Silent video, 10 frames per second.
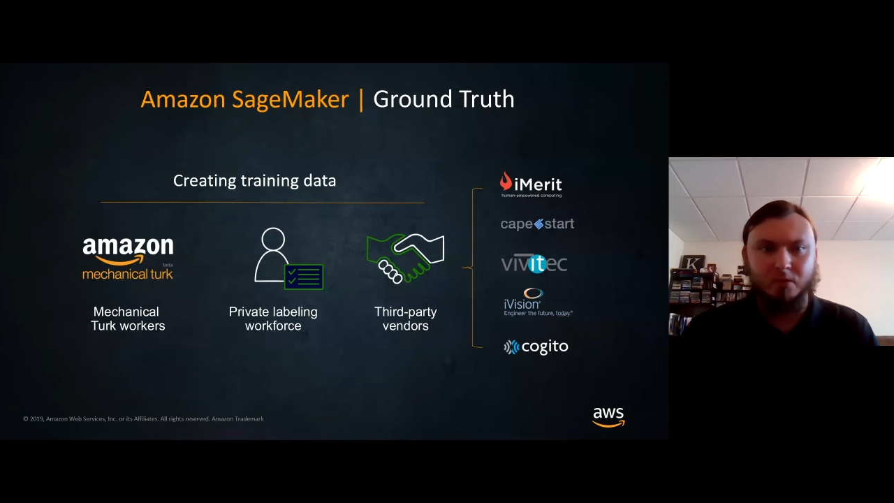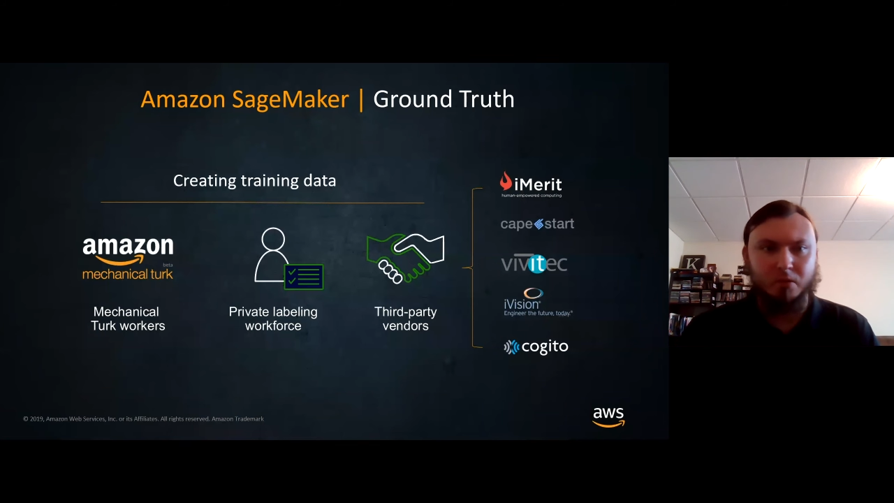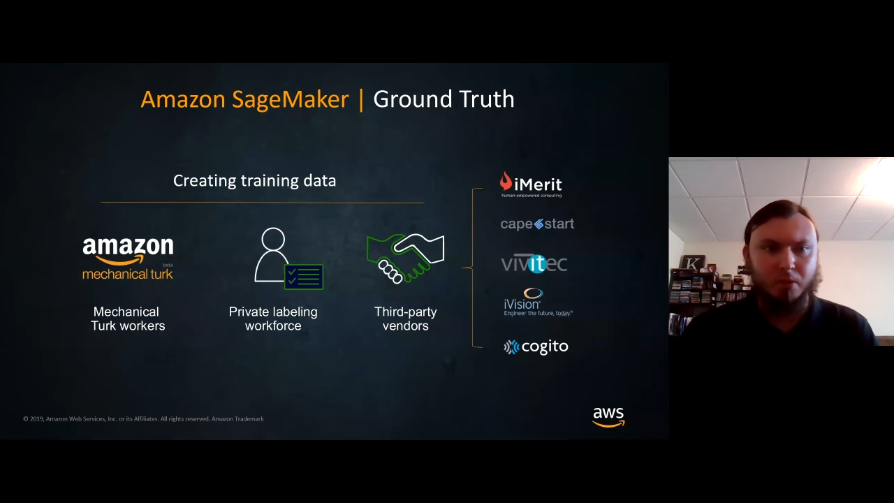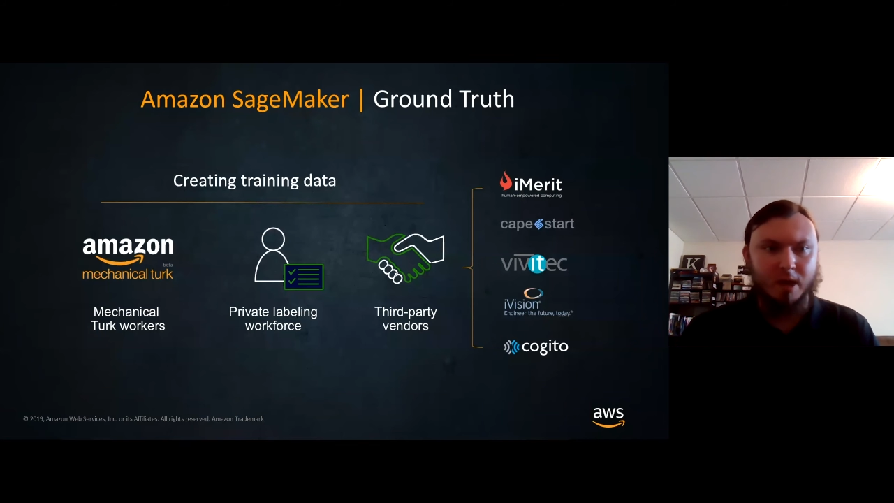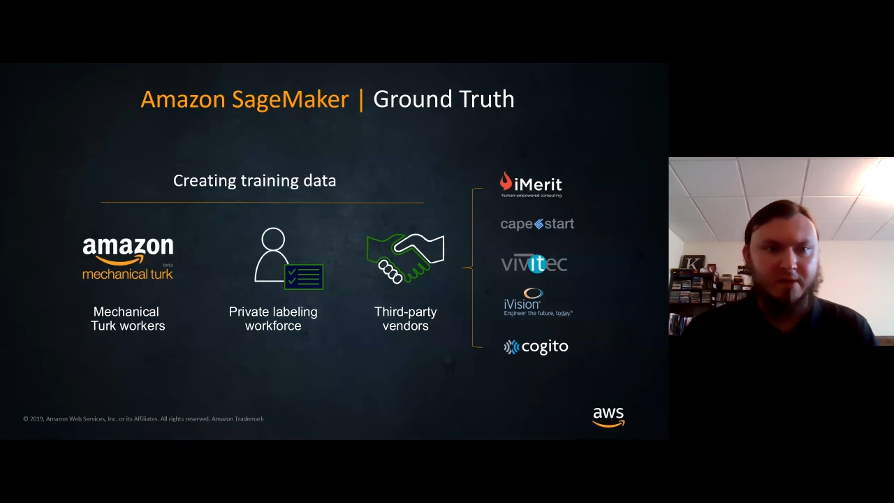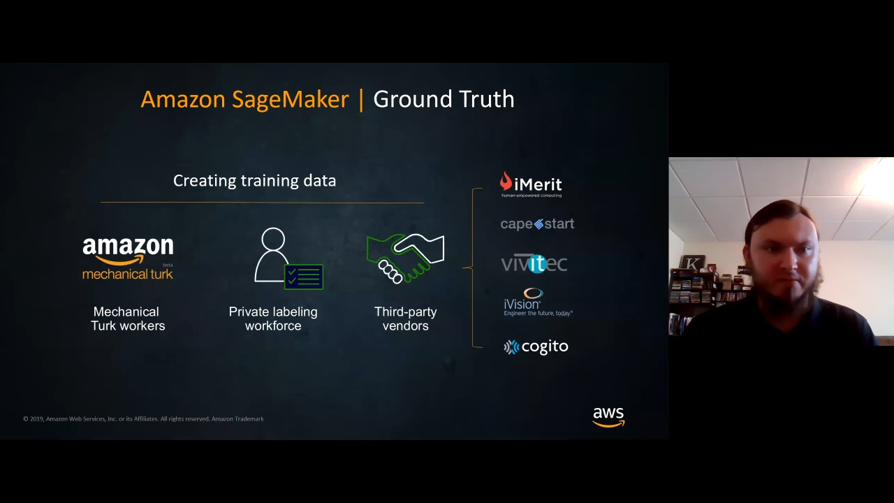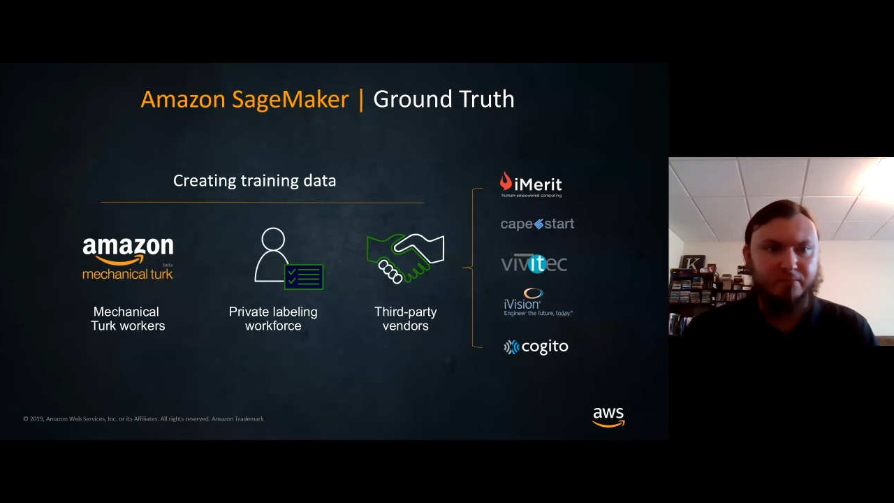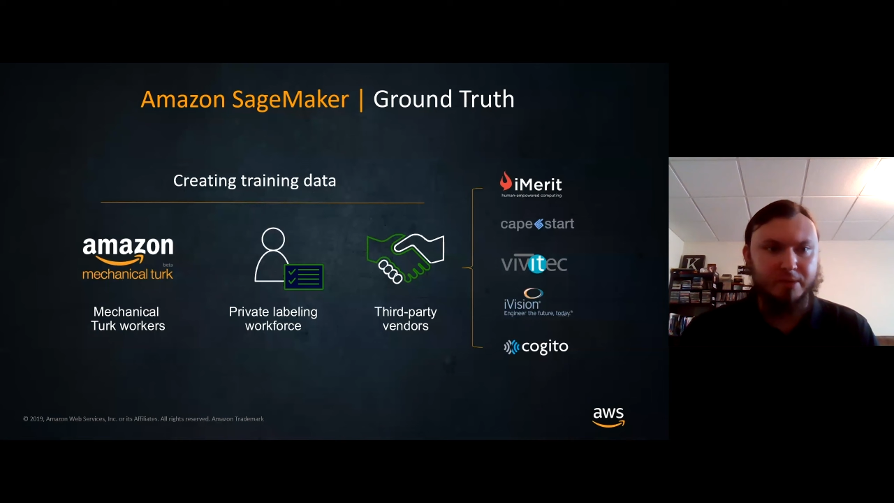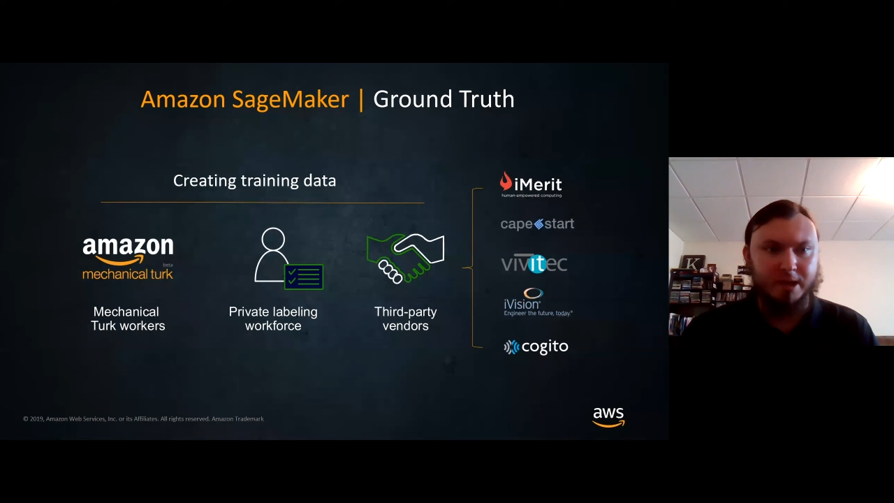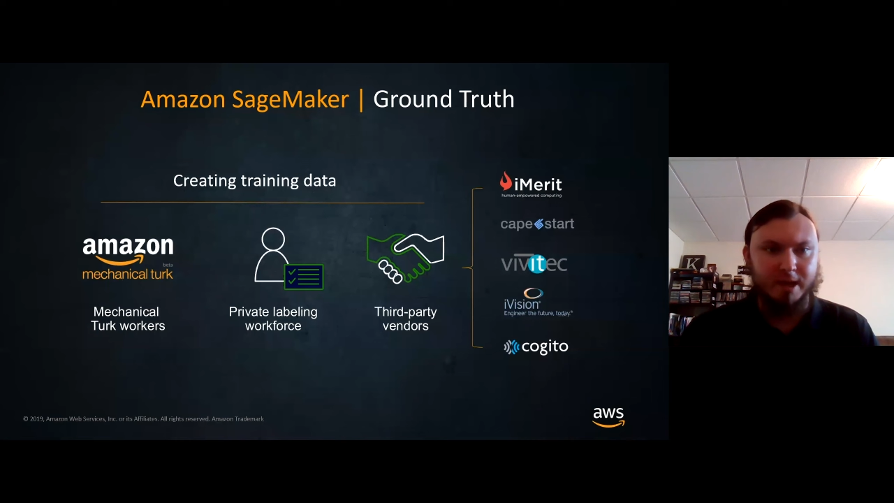You have
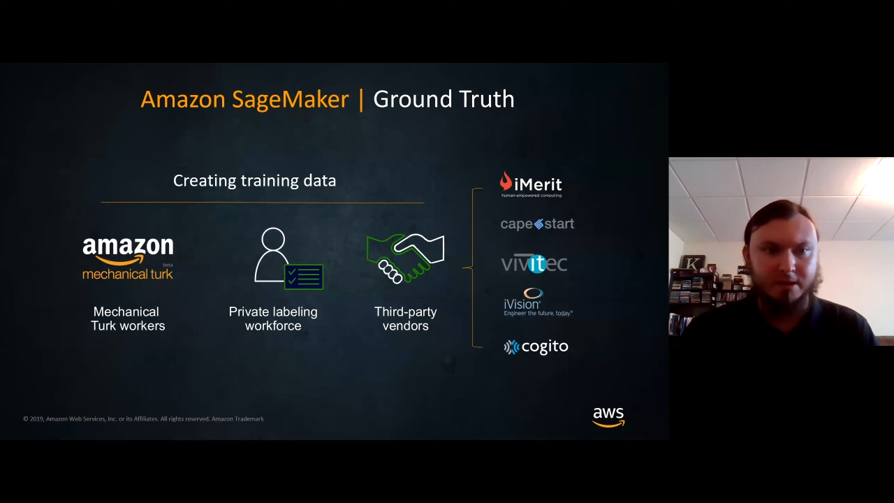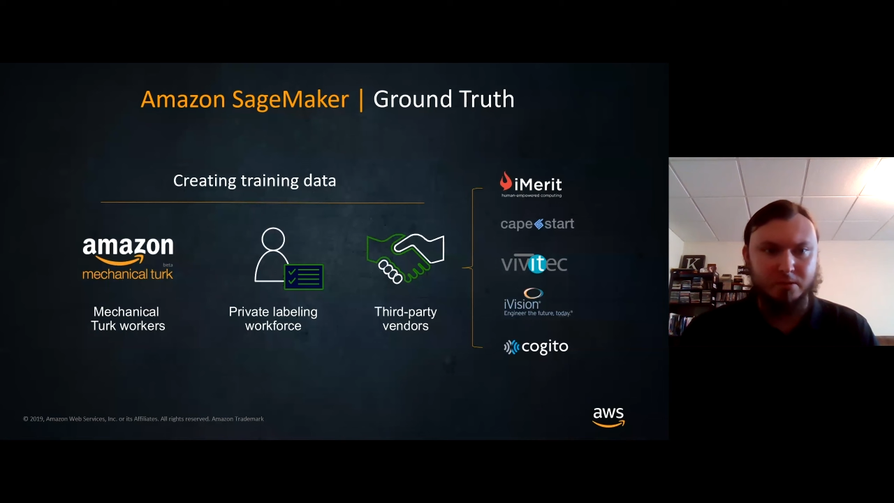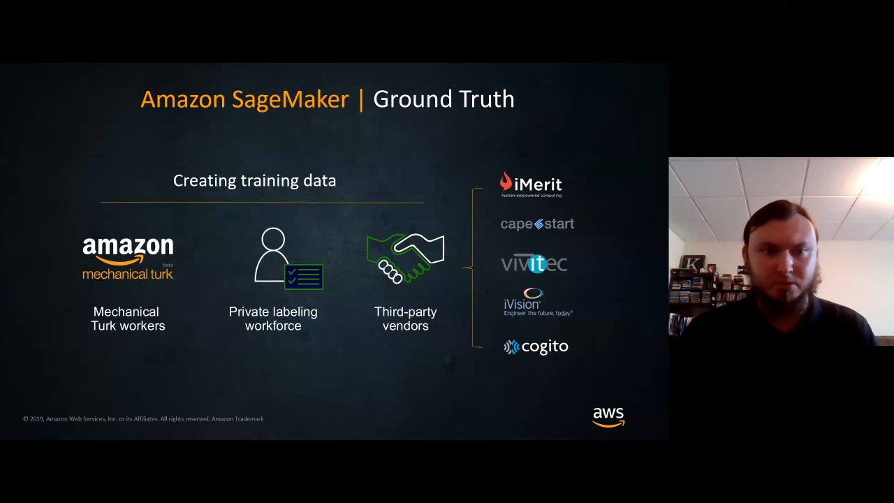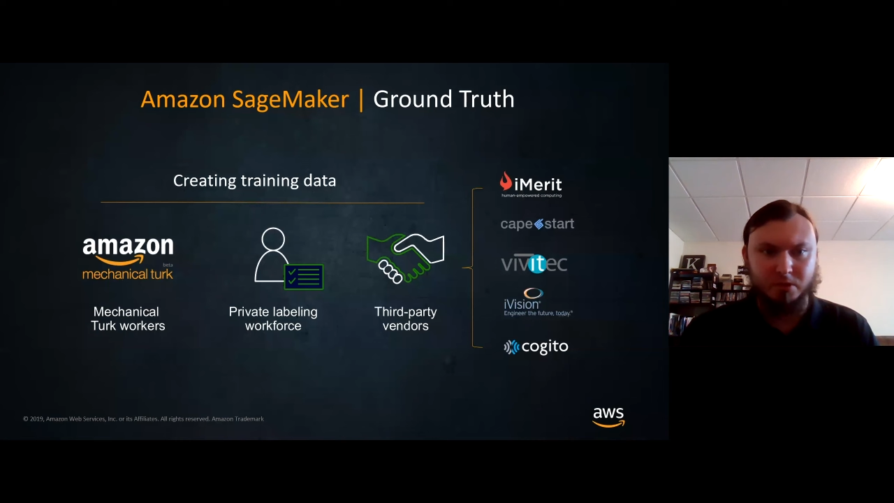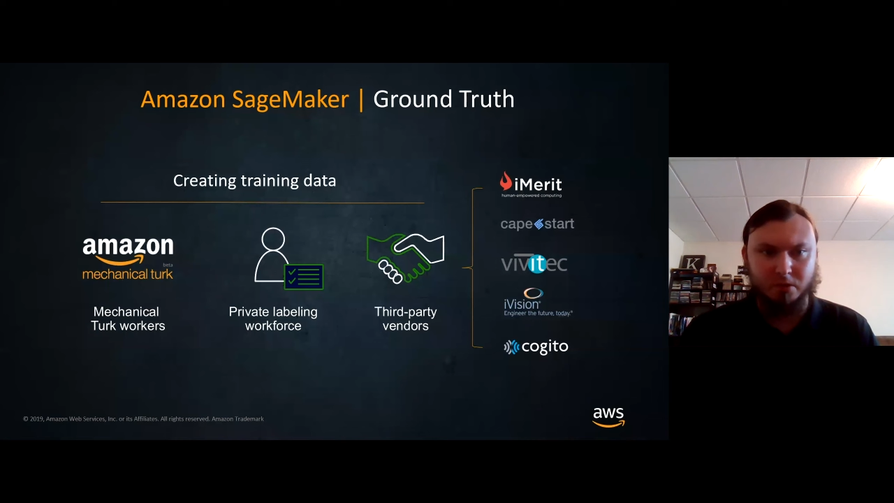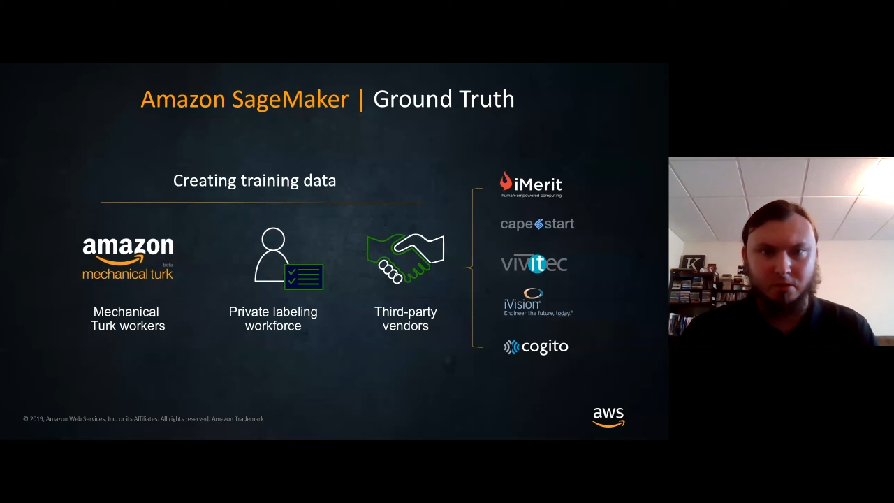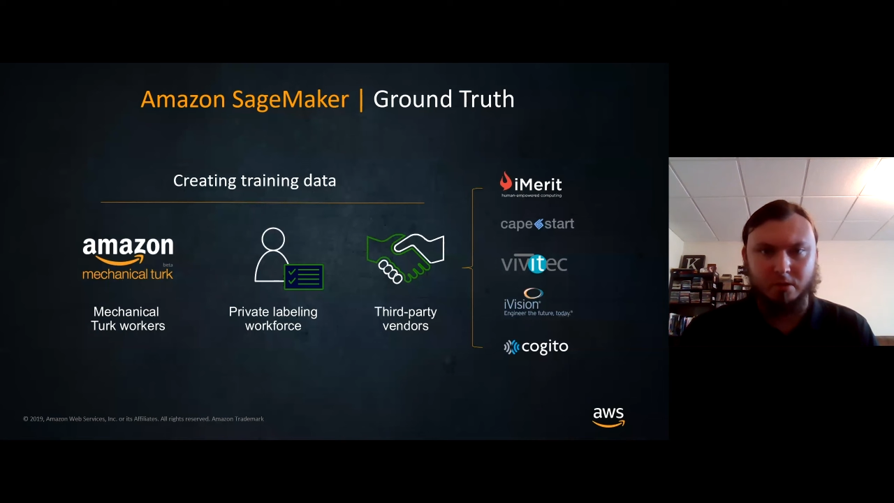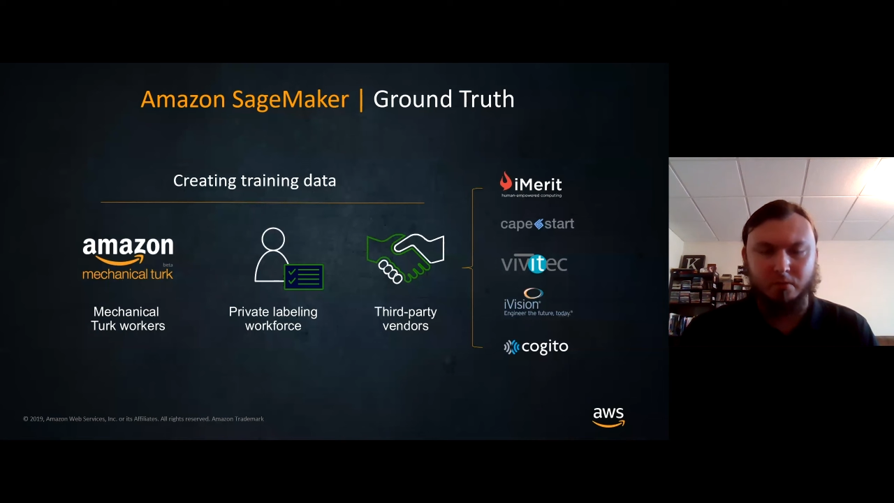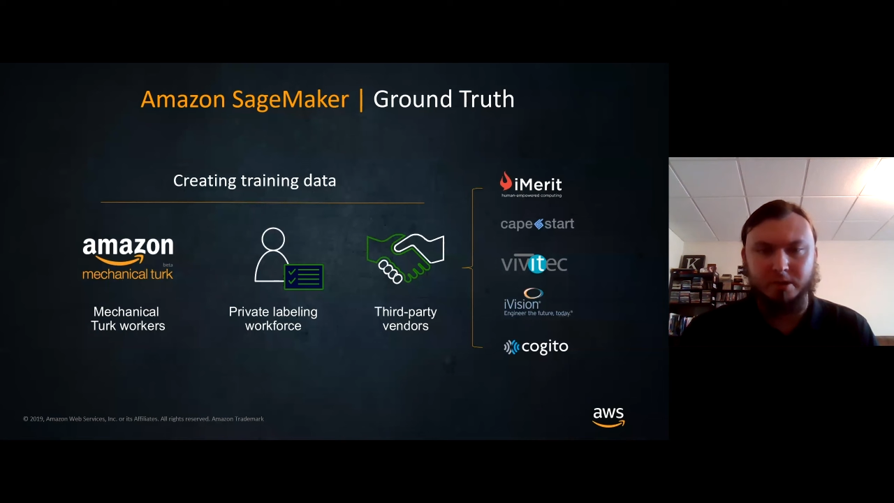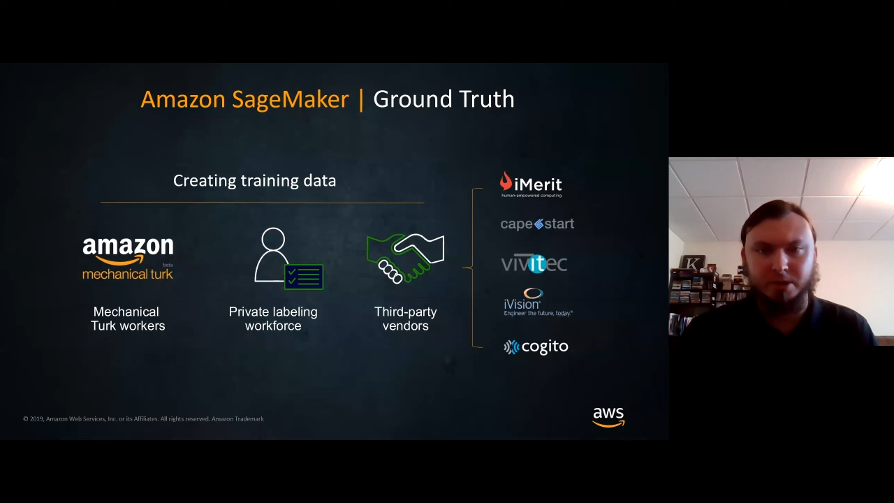Mechanical
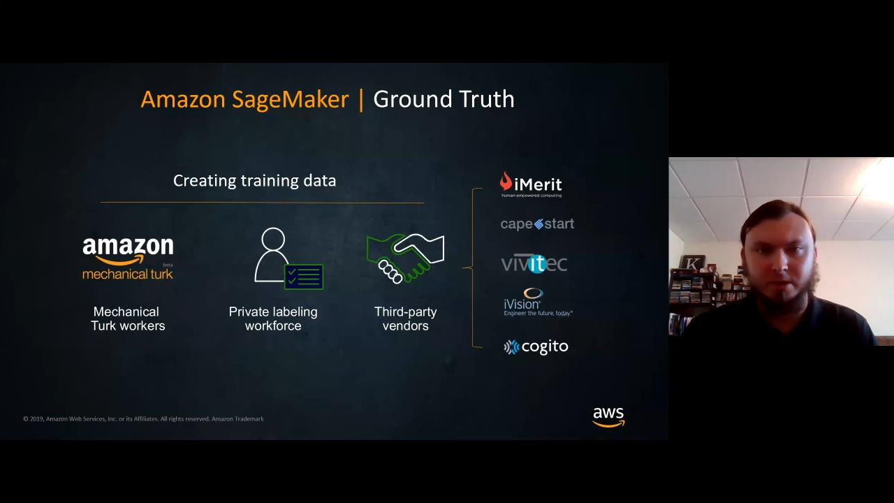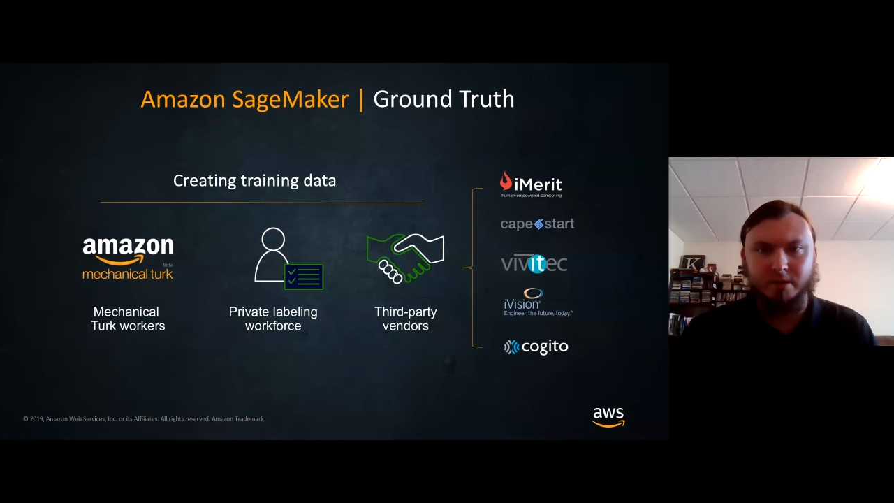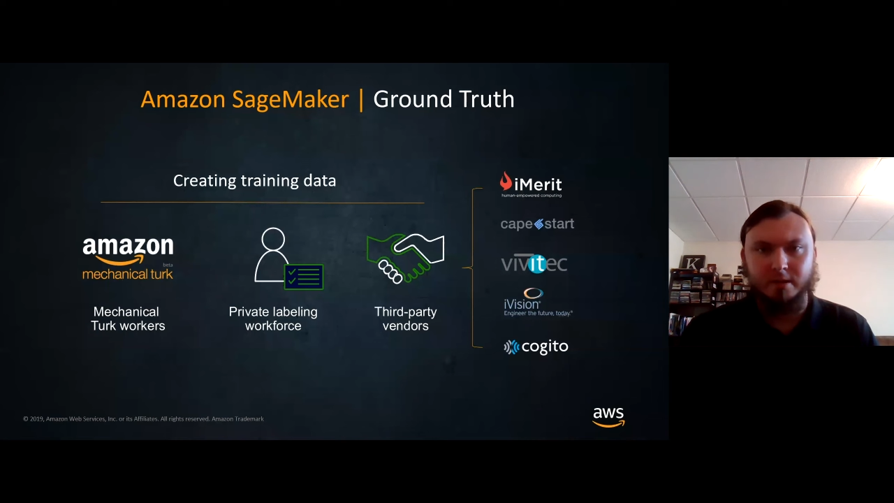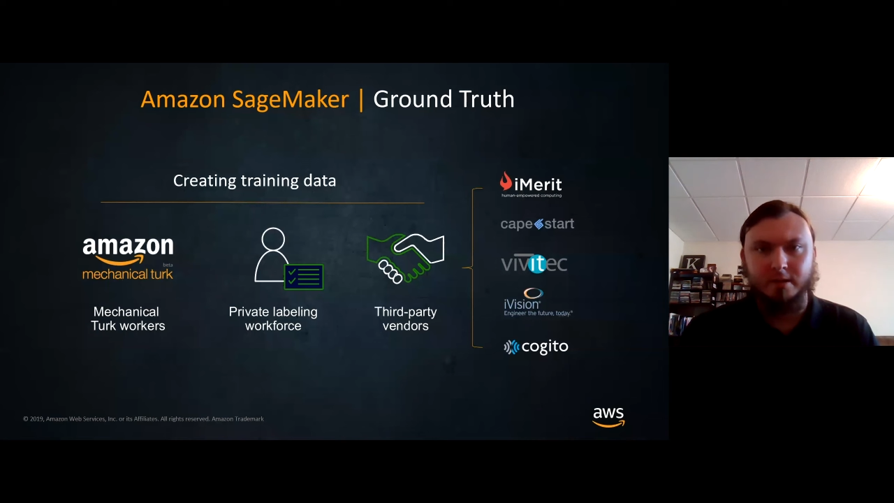Turk, which